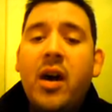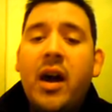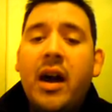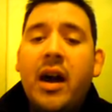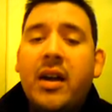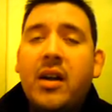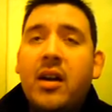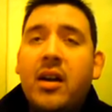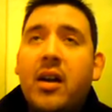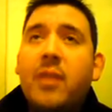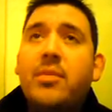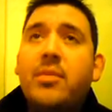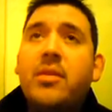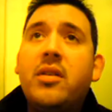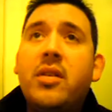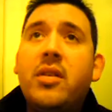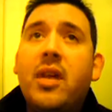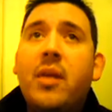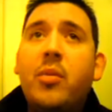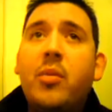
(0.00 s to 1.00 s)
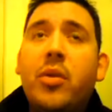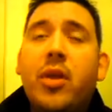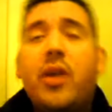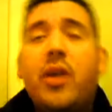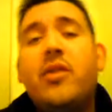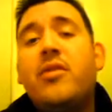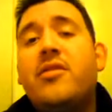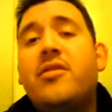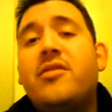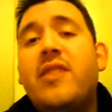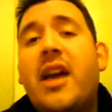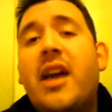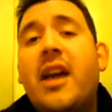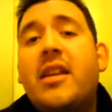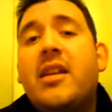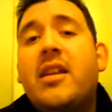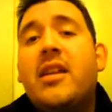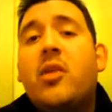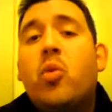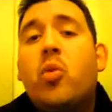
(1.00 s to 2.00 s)
I can come to them with
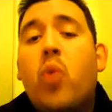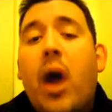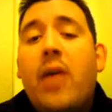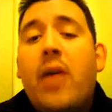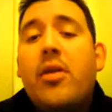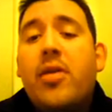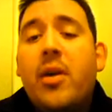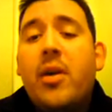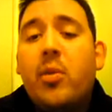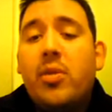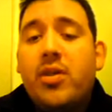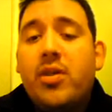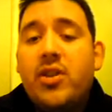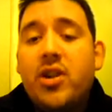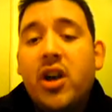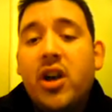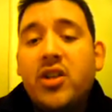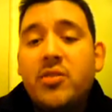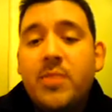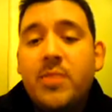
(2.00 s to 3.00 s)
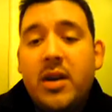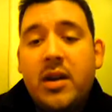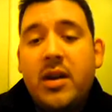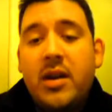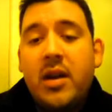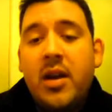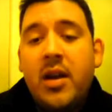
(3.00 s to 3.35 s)
understanding rather than with judgment.